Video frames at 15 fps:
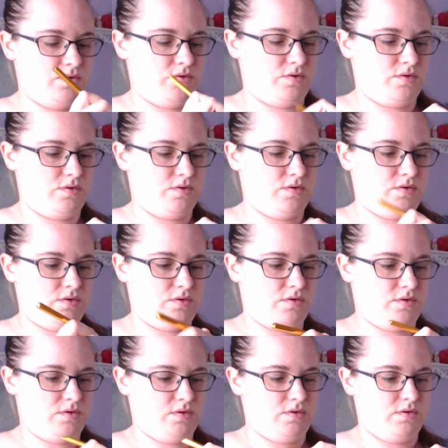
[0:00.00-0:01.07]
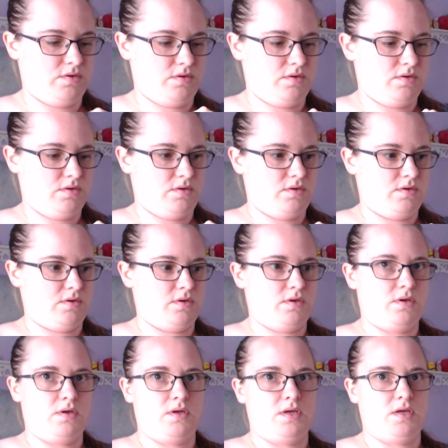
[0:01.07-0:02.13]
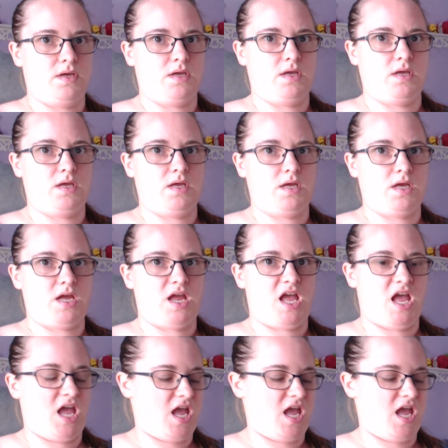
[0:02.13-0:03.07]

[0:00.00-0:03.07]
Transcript: Nothing is said.